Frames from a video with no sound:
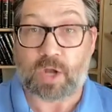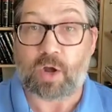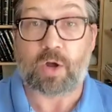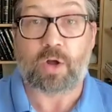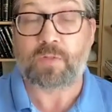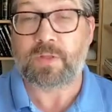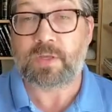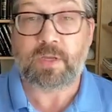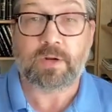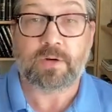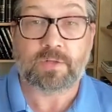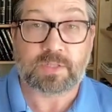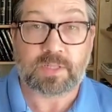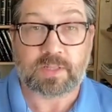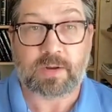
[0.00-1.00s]
all the
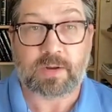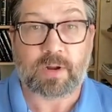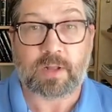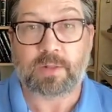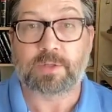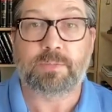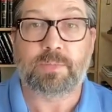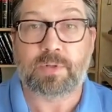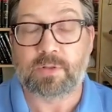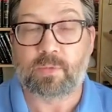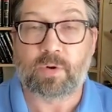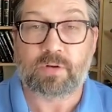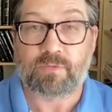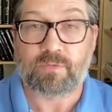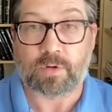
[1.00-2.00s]
years that they were eligible in the
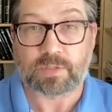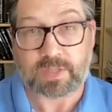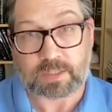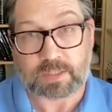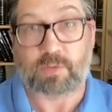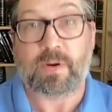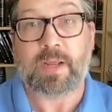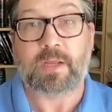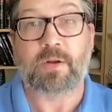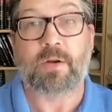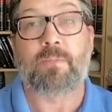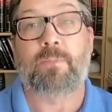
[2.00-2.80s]
workforce. That's great.